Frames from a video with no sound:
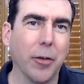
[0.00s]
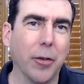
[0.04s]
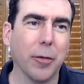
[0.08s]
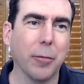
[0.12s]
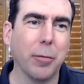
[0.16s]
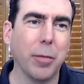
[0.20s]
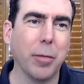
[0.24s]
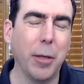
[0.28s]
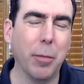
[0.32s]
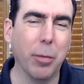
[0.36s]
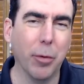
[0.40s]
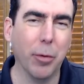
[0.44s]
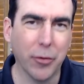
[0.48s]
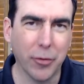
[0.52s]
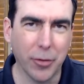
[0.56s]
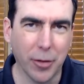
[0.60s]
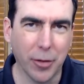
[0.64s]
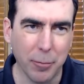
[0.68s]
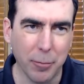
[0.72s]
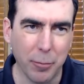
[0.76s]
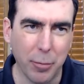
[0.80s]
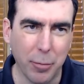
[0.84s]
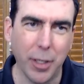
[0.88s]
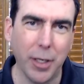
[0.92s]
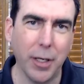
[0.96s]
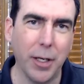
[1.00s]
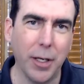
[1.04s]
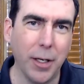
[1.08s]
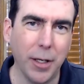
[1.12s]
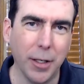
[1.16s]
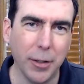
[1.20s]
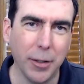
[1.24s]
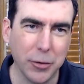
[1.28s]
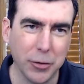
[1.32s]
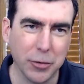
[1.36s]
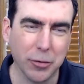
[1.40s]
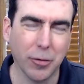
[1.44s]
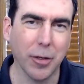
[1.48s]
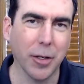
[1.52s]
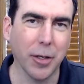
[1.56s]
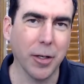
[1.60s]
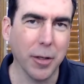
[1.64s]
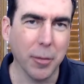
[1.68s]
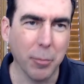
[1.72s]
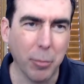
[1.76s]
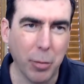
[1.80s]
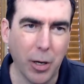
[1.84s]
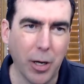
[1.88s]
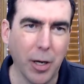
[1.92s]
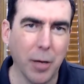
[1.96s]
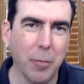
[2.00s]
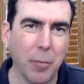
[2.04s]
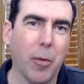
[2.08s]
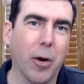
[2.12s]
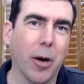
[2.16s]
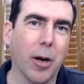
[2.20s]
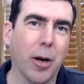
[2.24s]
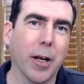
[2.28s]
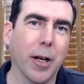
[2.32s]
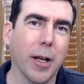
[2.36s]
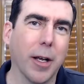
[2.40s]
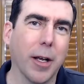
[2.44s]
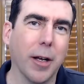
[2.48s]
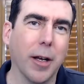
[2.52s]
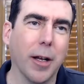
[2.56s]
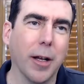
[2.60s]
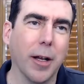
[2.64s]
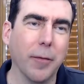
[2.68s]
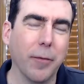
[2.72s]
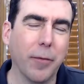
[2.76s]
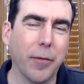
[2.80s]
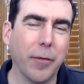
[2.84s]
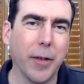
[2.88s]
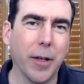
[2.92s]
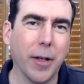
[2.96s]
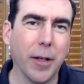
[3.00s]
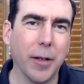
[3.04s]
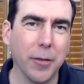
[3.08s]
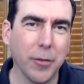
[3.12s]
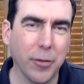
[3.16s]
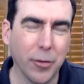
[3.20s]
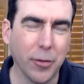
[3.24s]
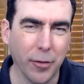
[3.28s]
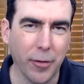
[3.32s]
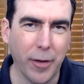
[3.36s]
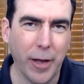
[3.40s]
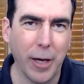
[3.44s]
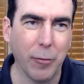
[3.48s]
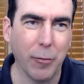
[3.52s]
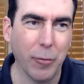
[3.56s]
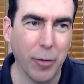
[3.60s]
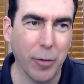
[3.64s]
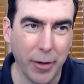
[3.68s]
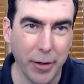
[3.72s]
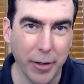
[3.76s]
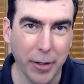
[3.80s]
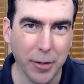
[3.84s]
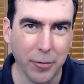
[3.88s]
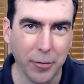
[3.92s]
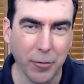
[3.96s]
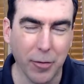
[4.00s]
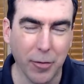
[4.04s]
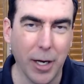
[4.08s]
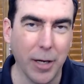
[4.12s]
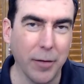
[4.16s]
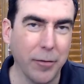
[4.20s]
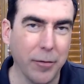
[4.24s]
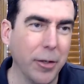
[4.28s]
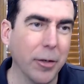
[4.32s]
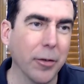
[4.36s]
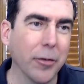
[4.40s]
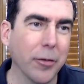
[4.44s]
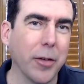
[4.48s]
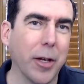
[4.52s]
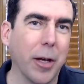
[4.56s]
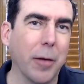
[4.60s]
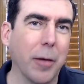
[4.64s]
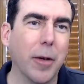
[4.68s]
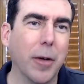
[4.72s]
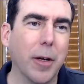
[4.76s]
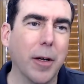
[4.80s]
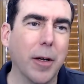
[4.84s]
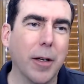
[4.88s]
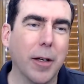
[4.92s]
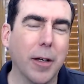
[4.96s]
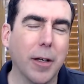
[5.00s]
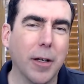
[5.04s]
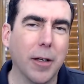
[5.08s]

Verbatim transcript: So people start bidding and shorting the bond market, uh, so that way they can drive yields up.